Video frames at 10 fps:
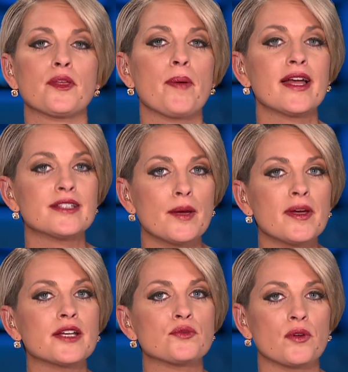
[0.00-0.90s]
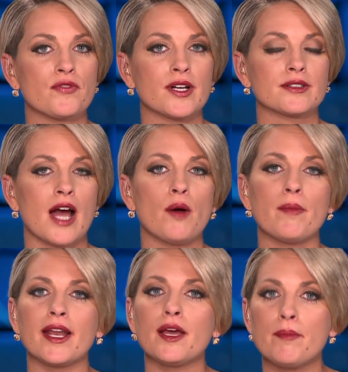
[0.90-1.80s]
the pandemic has revealed how
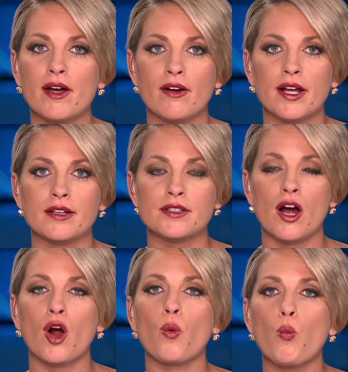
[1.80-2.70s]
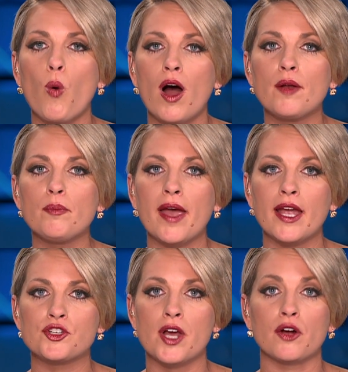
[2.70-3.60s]
many Americans are one
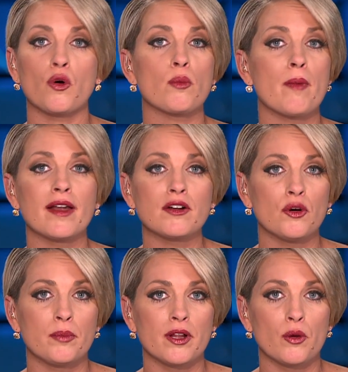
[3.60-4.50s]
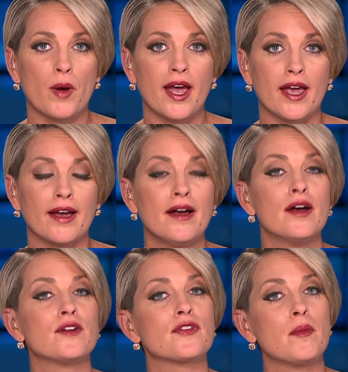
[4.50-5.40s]
paycheck or medical bill away
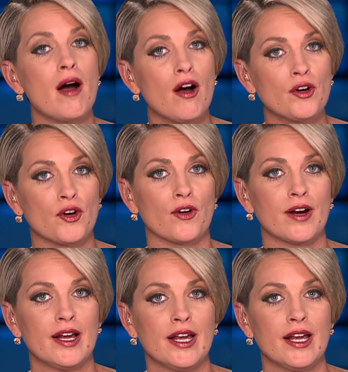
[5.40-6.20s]
from hunger.